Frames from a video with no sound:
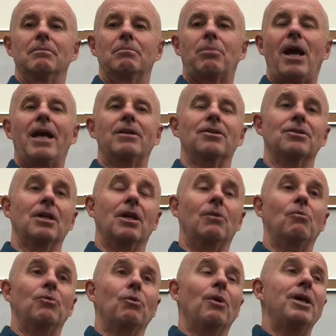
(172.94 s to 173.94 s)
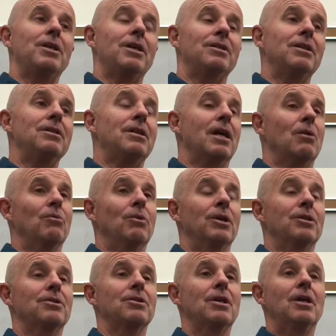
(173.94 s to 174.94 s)
practice. And the way they did that
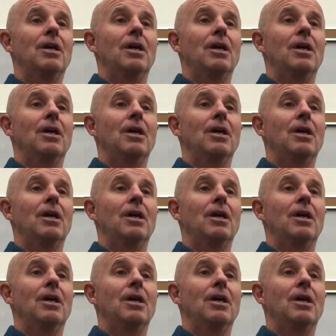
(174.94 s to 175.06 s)
was,